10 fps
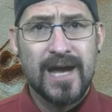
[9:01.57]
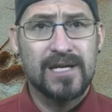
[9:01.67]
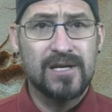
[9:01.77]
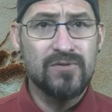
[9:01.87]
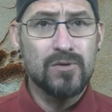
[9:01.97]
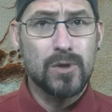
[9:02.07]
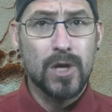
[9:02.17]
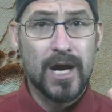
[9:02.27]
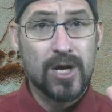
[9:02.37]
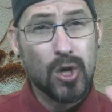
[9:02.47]
and give you
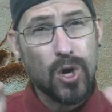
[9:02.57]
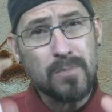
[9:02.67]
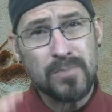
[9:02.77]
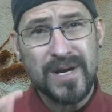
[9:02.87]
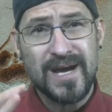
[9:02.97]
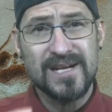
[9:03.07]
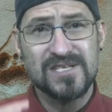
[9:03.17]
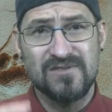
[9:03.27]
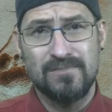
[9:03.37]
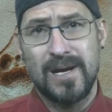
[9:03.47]
a
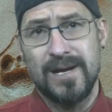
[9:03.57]
comprehensive